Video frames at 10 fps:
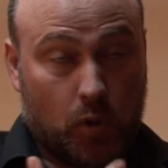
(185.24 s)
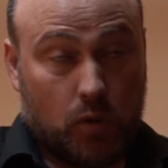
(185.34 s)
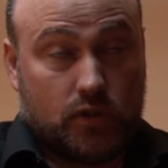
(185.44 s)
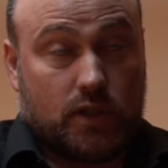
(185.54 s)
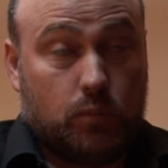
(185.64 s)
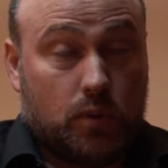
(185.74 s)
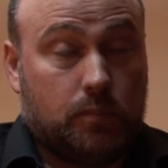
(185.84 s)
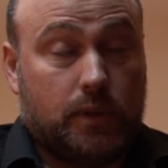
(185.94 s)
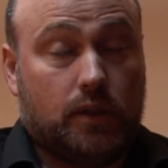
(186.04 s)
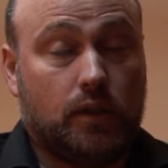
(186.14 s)
obviously will
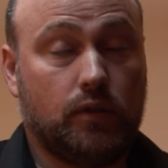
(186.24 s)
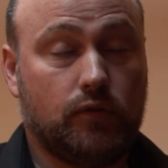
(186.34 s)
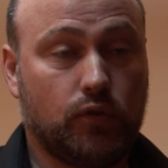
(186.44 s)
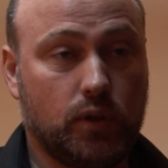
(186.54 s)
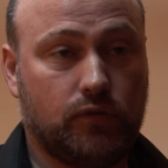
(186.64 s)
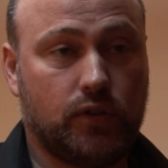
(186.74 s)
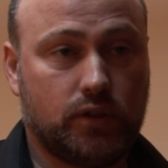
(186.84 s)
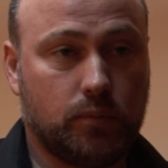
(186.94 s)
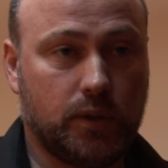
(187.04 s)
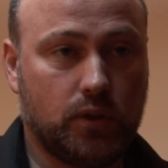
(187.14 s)
be fully free
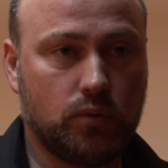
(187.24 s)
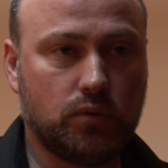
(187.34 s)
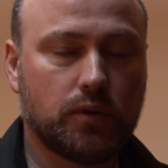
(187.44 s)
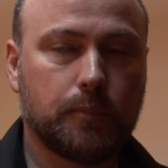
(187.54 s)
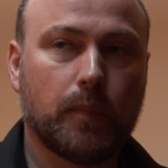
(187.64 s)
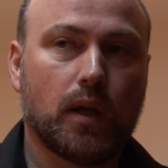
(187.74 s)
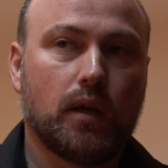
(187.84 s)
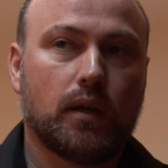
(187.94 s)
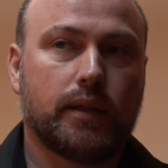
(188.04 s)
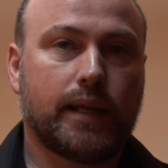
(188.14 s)
to be used.
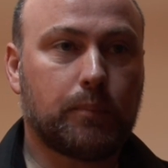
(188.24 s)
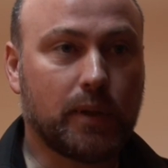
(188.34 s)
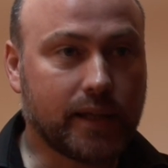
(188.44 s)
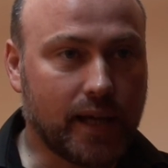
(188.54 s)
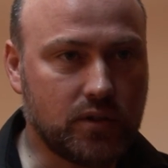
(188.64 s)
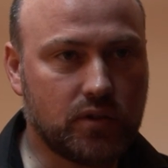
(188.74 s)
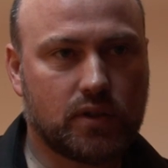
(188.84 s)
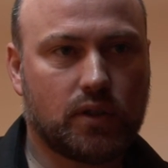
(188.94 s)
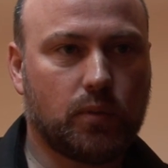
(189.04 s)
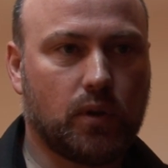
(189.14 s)
The applications
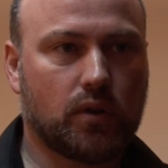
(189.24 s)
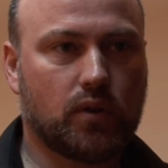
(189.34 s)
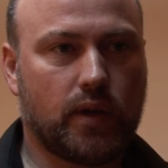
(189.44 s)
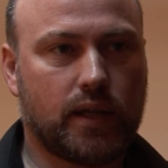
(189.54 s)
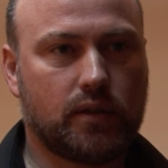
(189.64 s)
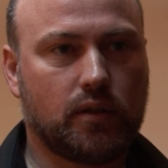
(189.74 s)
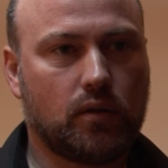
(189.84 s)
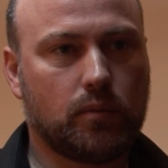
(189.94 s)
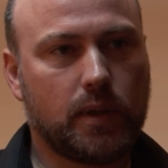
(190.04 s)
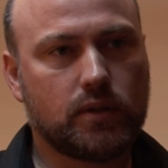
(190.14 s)
that we are creating
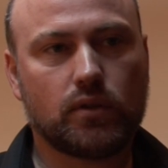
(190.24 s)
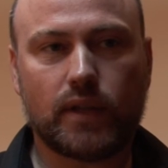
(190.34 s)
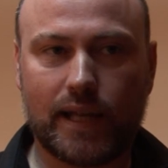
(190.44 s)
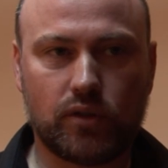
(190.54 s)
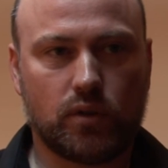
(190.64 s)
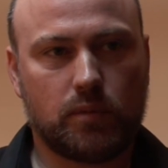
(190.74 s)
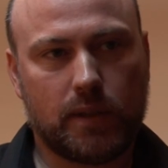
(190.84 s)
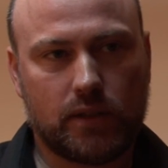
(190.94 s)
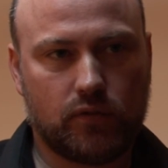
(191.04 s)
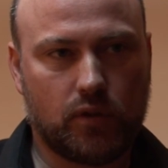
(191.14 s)
are based on the Android
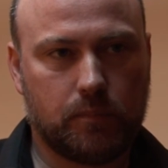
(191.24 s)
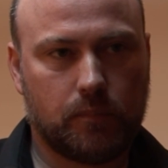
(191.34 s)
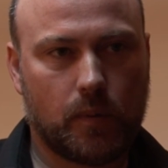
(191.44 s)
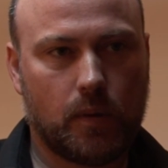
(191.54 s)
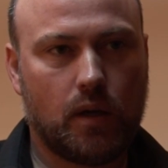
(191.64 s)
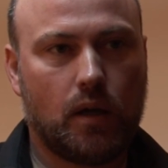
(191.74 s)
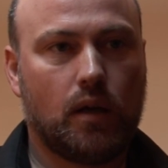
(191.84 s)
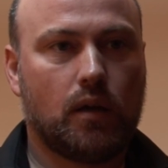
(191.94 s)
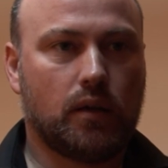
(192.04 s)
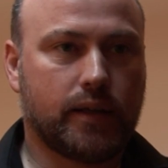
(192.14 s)
platform.
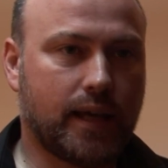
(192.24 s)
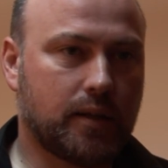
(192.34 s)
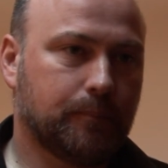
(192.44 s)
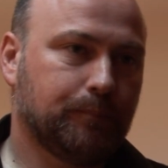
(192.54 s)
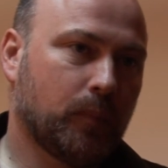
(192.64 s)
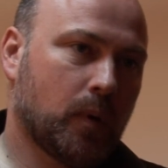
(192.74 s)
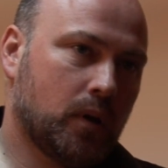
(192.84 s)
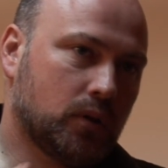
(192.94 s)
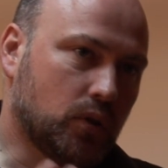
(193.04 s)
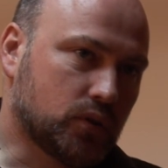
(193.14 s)
Again,
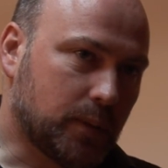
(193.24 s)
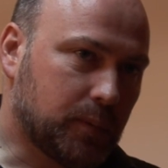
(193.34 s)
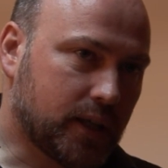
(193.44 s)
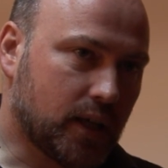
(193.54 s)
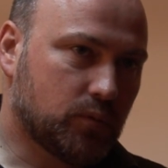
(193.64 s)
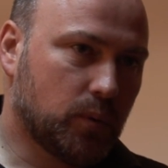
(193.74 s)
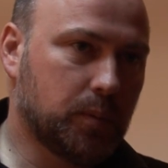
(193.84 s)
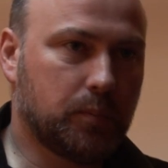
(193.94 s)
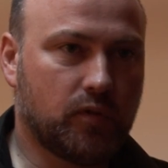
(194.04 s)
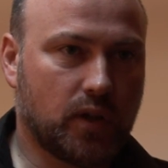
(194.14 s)
those applications will
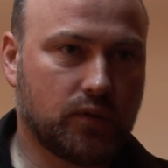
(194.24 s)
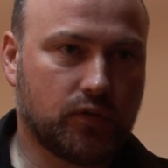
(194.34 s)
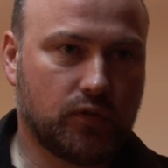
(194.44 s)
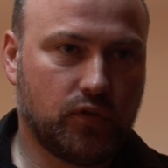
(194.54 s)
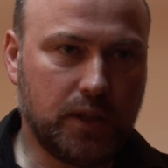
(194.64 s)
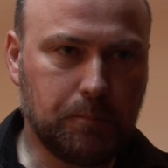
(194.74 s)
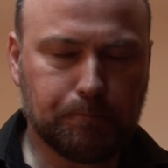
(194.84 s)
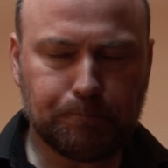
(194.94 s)
be provided for free.